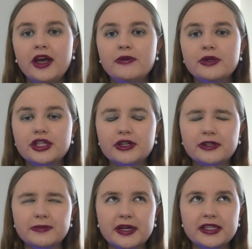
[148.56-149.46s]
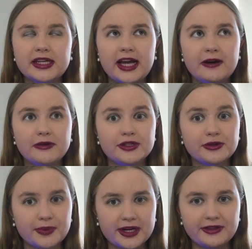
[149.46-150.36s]
which goes back to how we
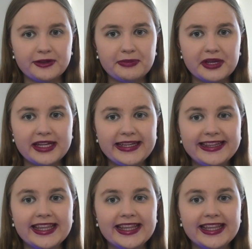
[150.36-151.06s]
saw right in the beginning,